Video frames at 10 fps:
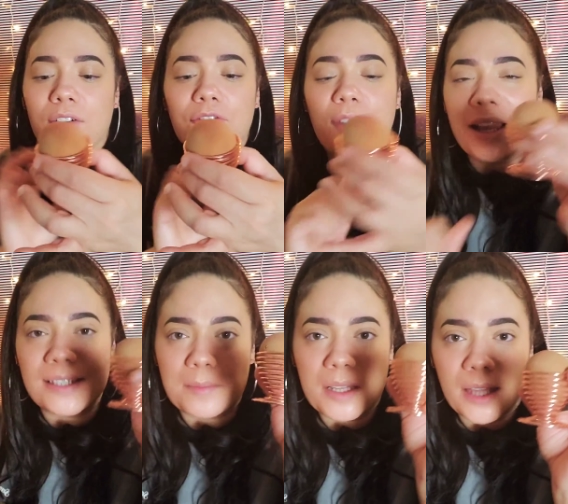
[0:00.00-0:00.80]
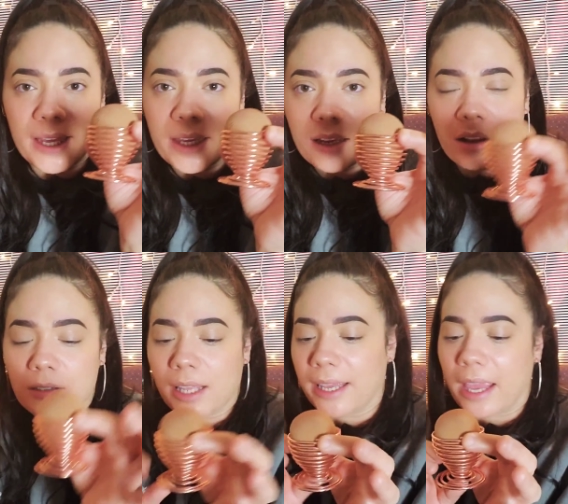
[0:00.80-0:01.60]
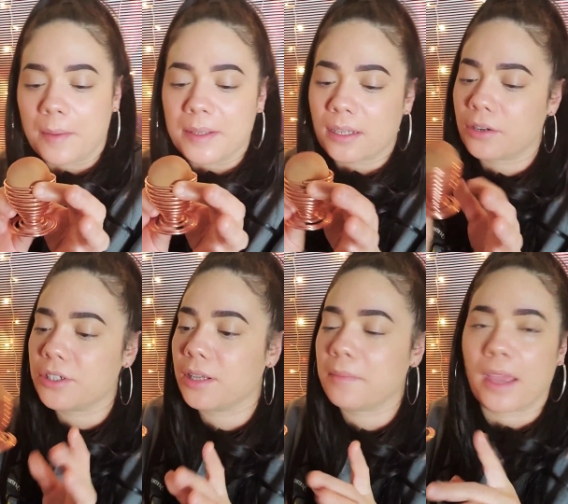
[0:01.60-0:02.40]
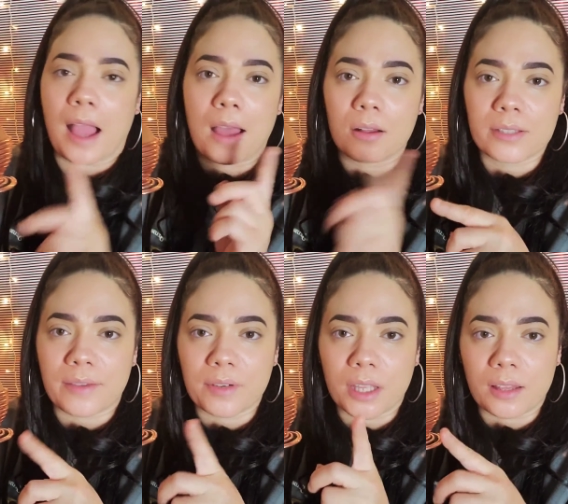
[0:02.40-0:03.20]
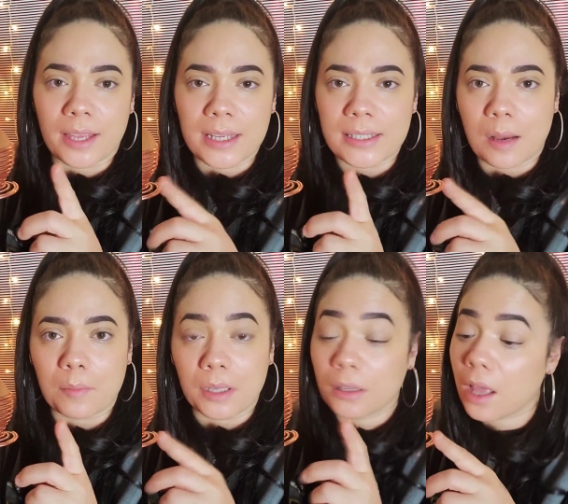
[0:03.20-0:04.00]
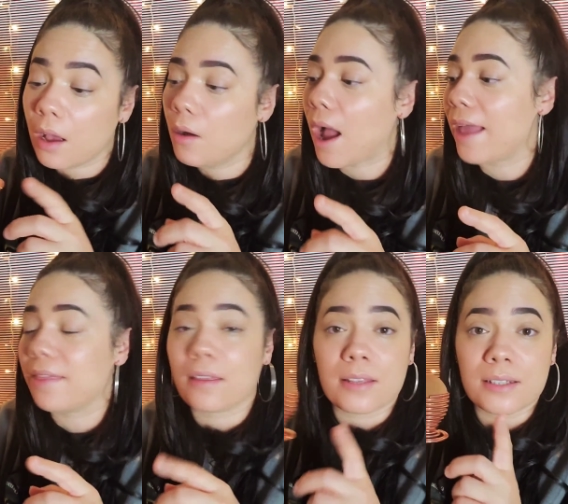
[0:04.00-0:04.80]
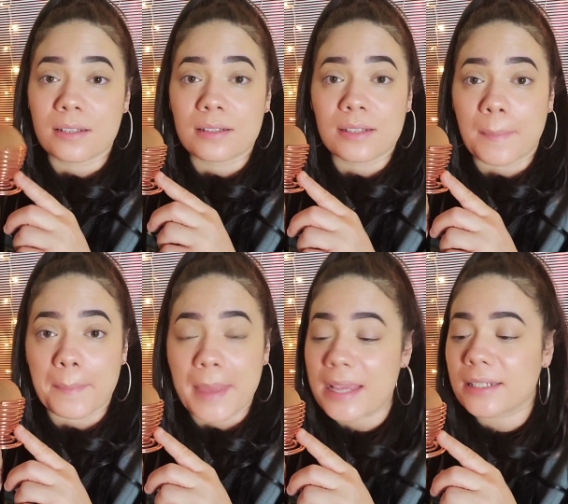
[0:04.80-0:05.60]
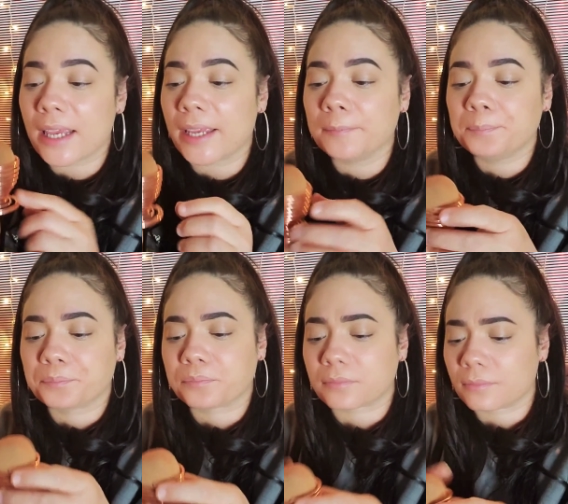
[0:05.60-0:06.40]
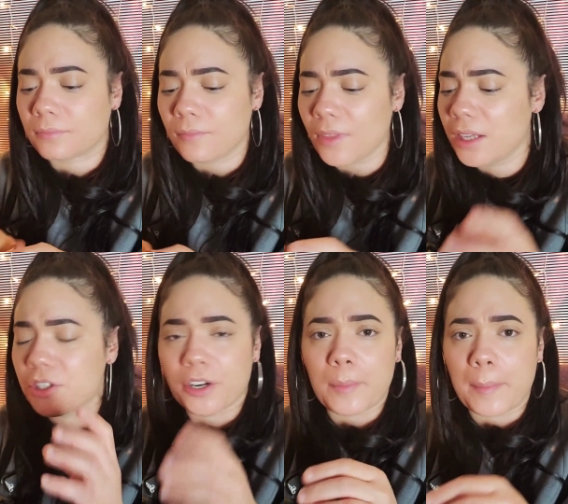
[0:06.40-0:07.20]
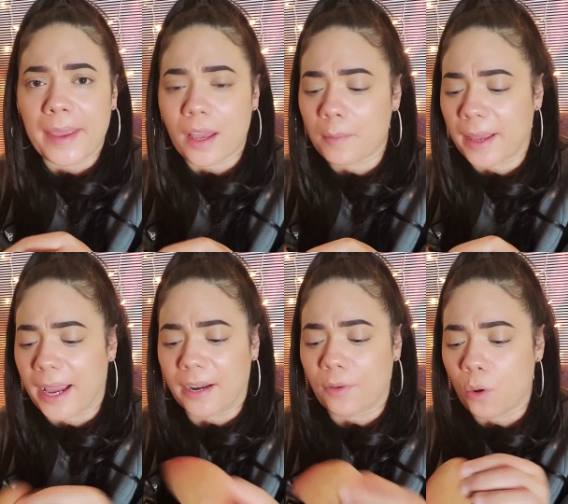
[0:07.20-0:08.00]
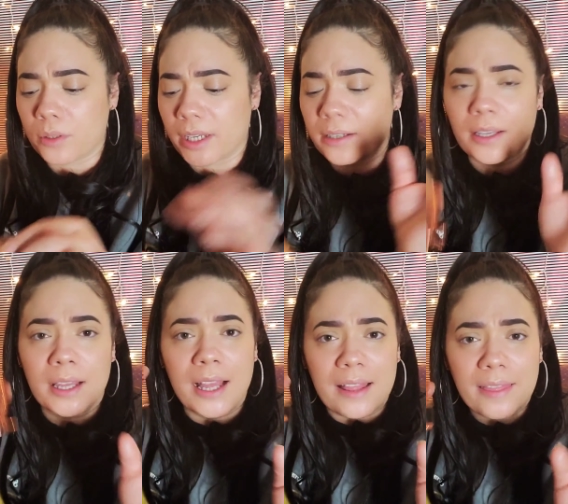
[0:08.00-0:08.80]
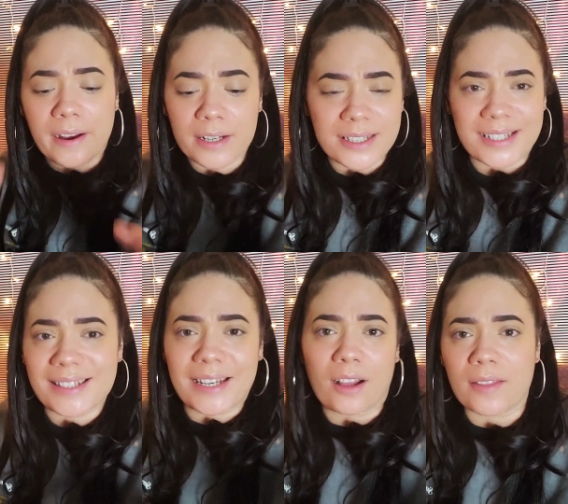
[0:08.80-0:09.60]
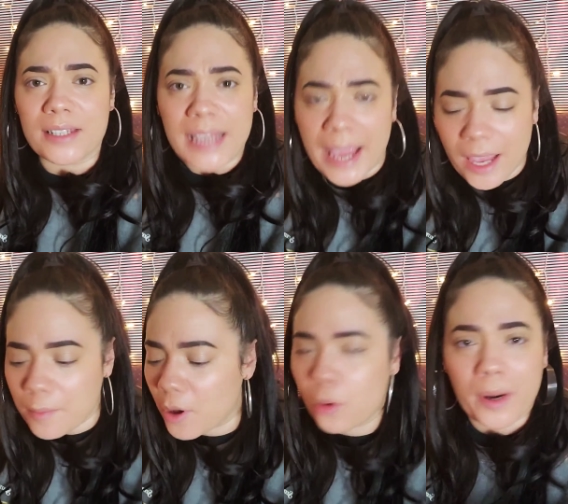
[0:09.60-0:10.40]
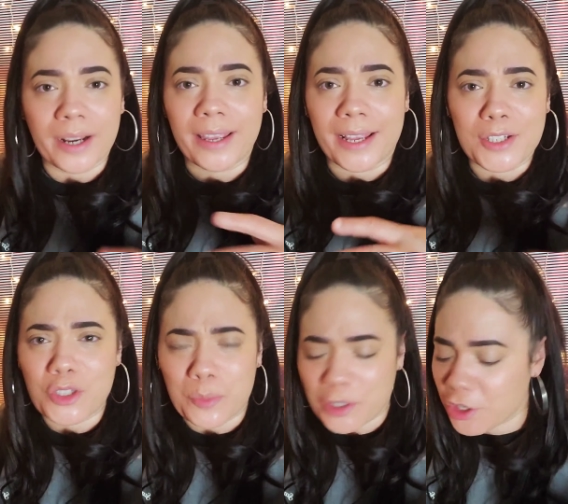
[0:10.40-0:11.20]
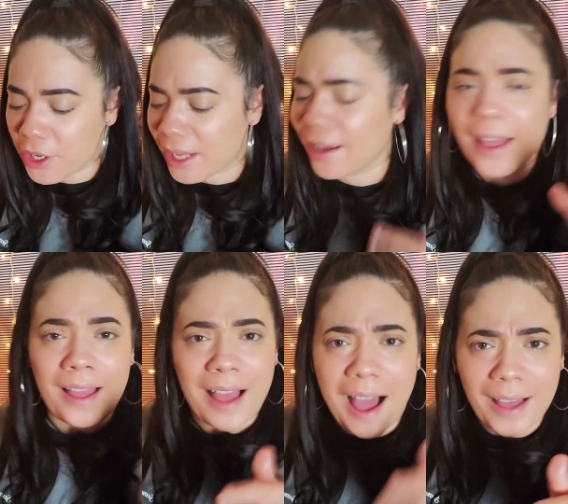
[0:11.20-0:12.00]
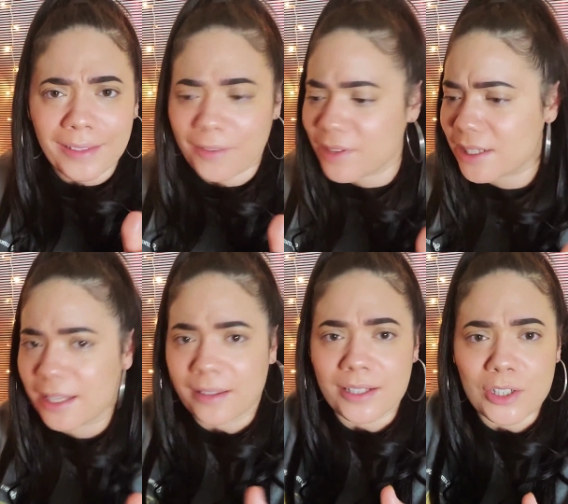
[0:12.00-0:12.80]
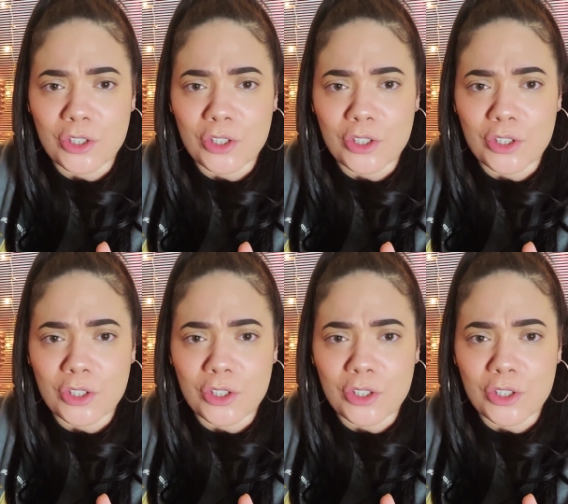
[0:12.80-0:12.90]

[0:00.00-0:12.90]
find something like it on like Amazon or something, I'll definitely link it down below. I think this is amazing. During my makeup, I kind of hold it there. It's not sitting on the table where it can get super dirty. I love this thing.